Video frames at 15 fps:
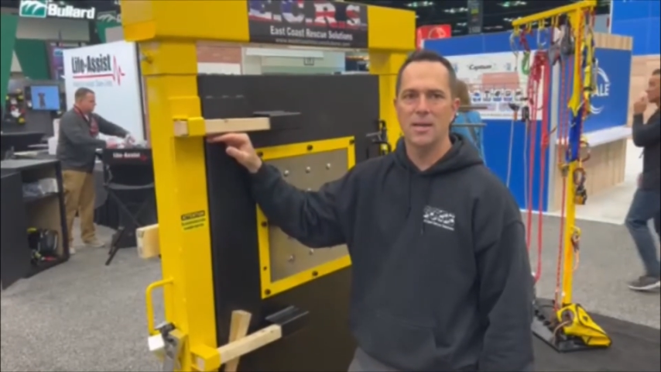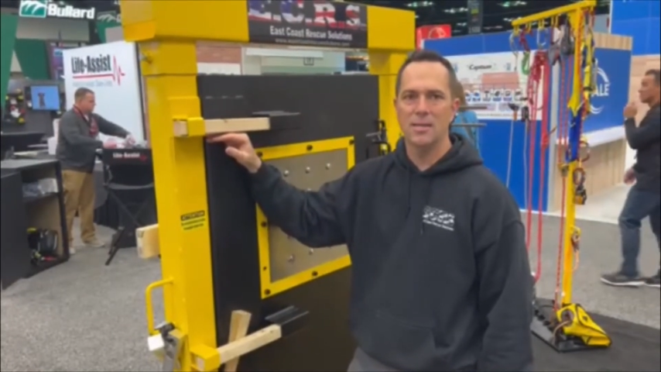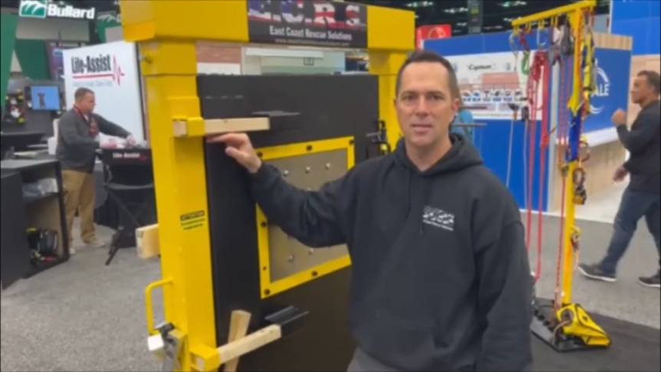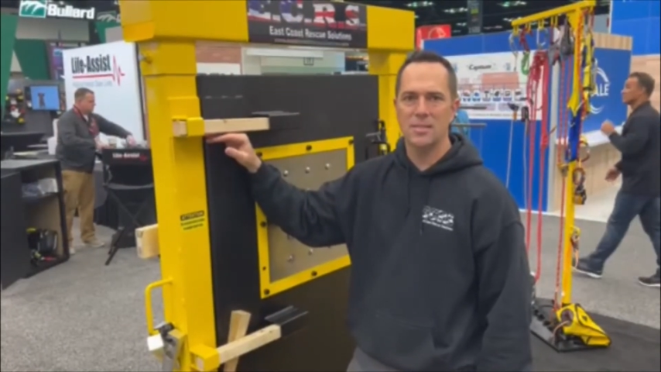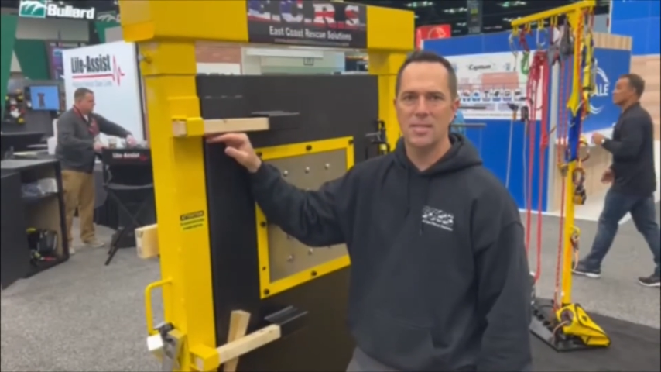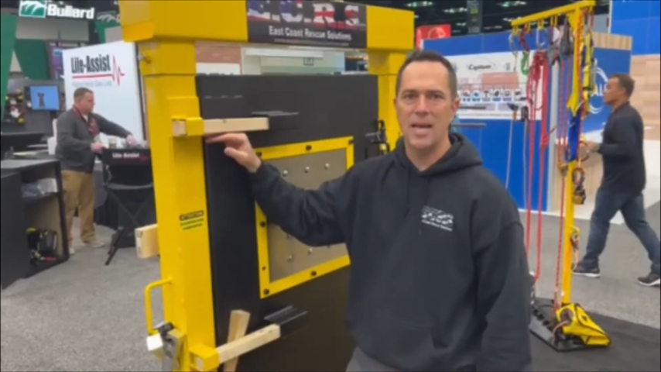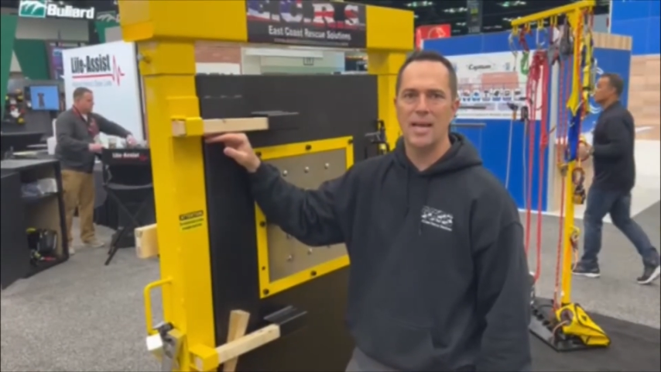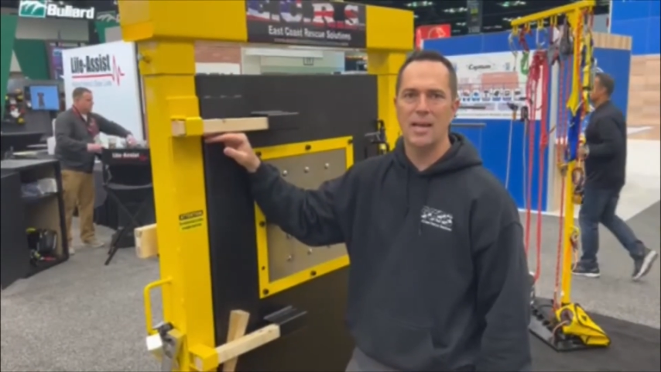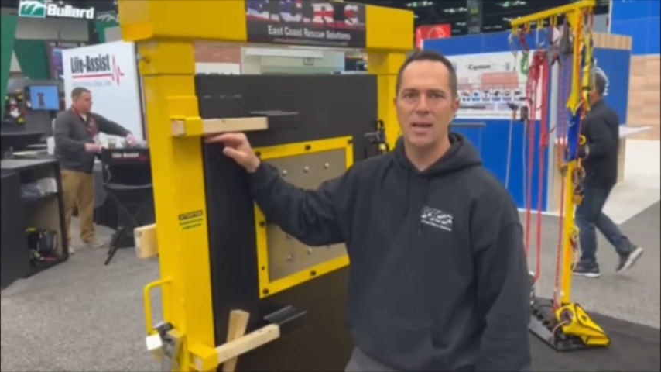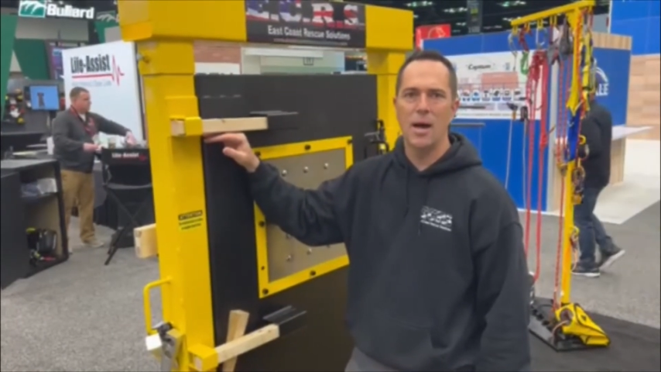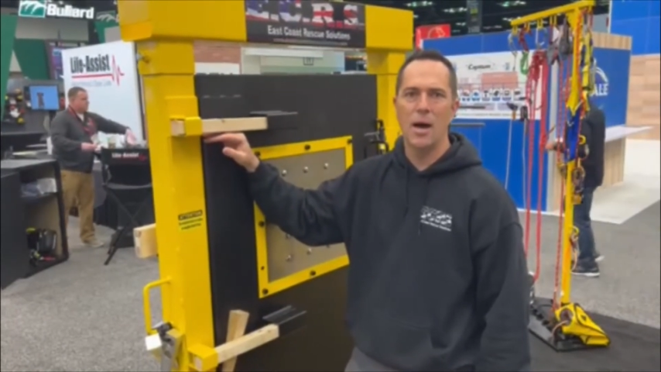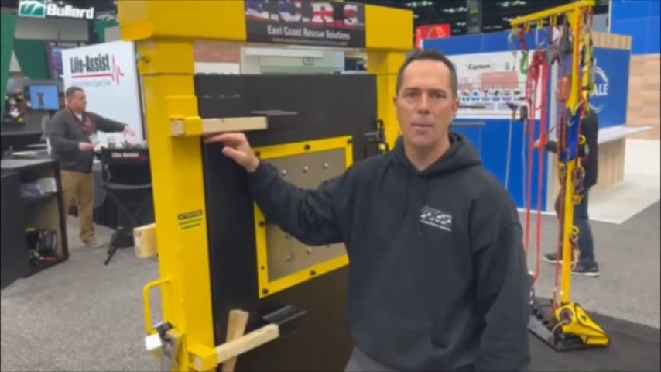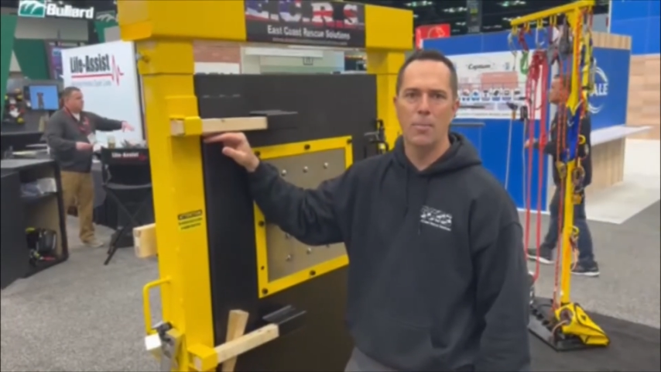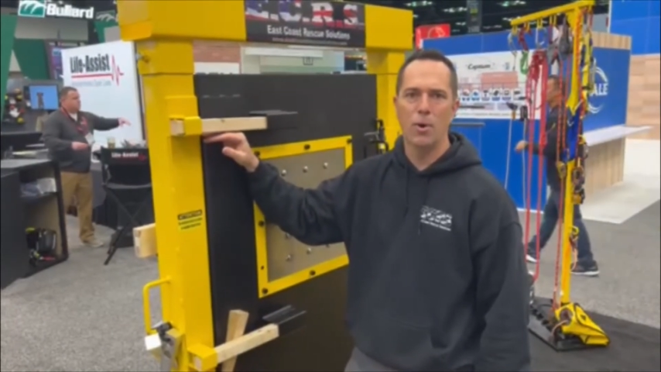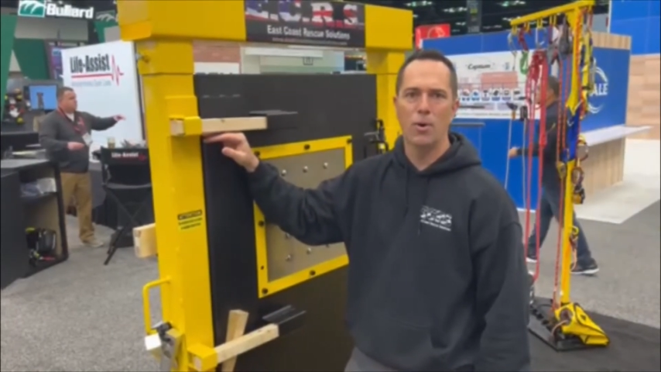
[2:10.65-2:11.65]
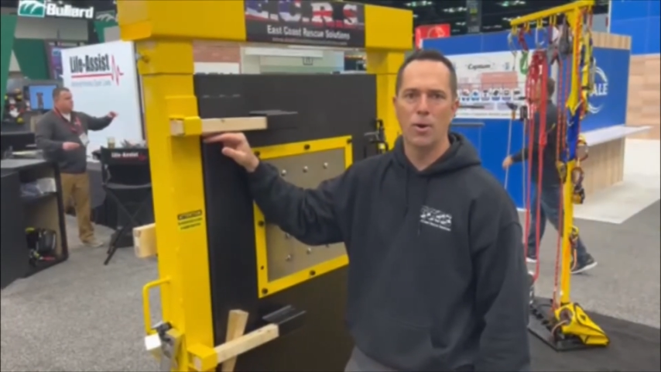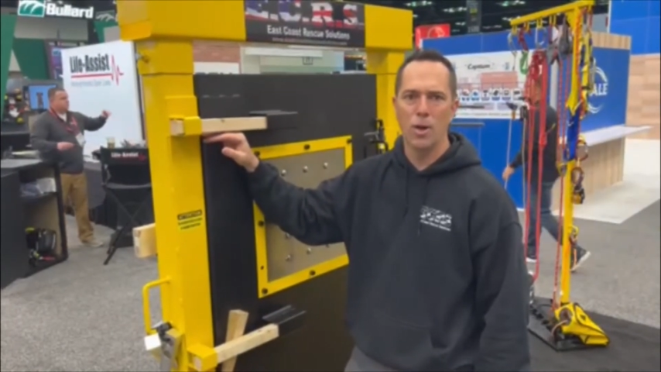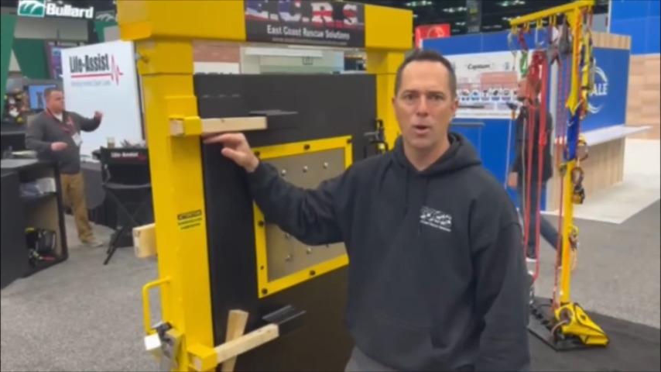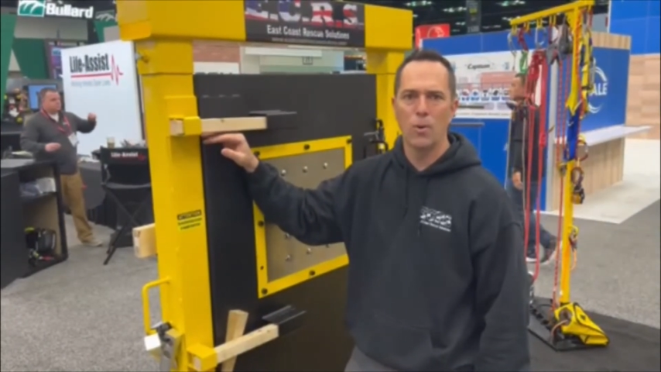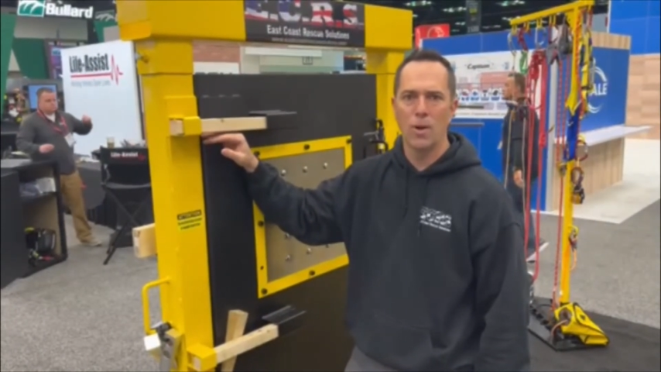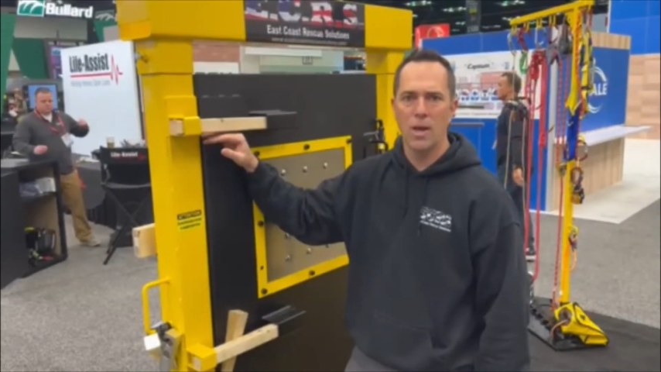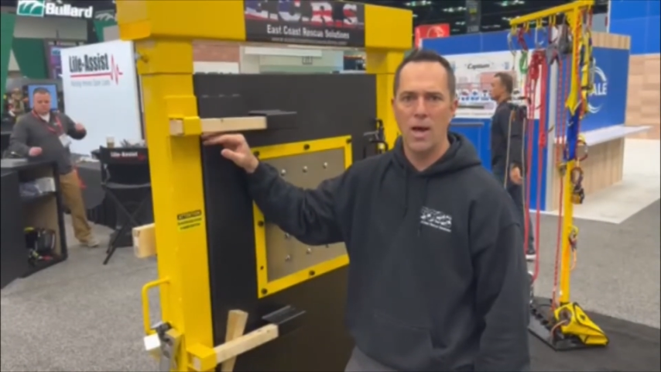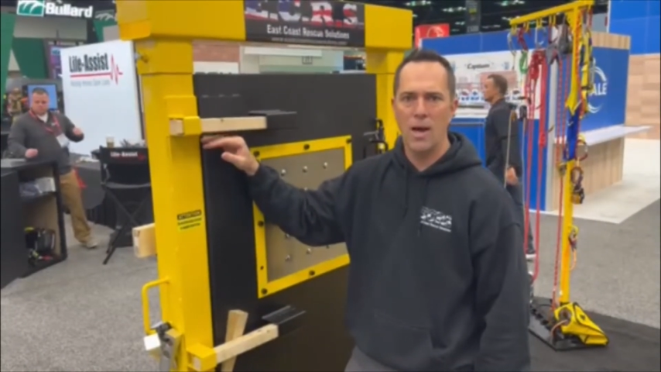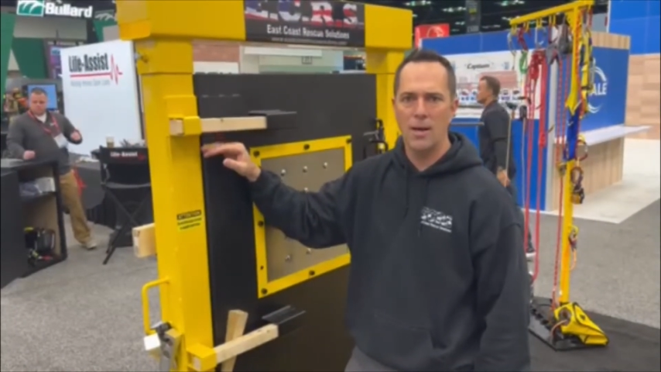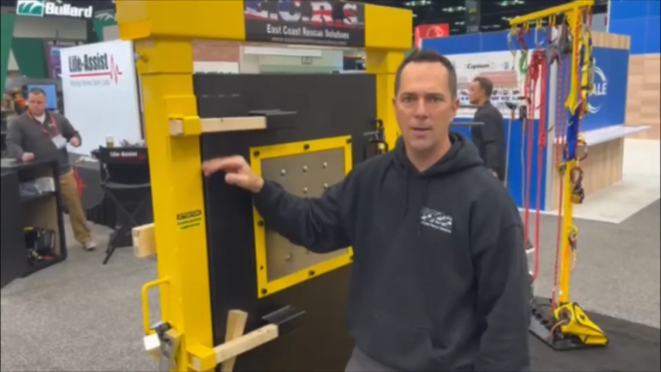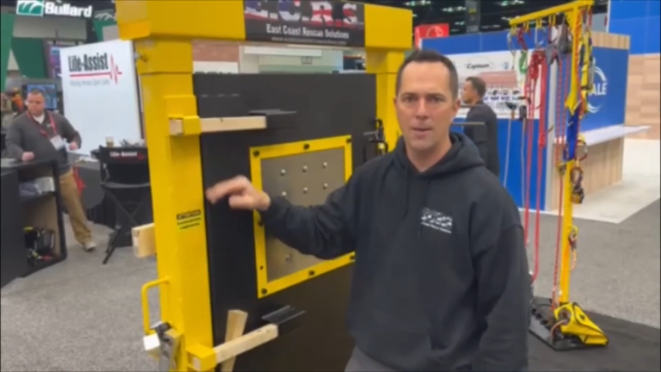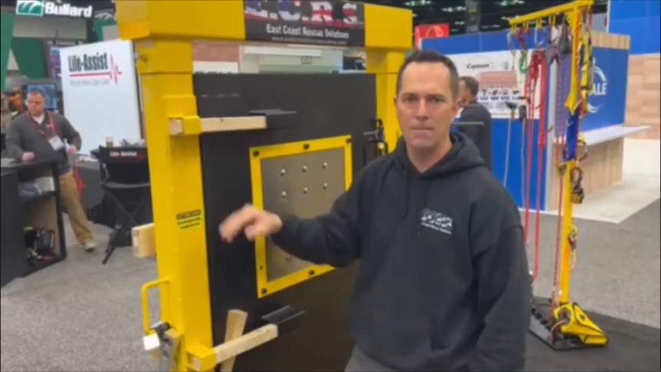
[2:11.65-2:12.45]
second upper or lower lock.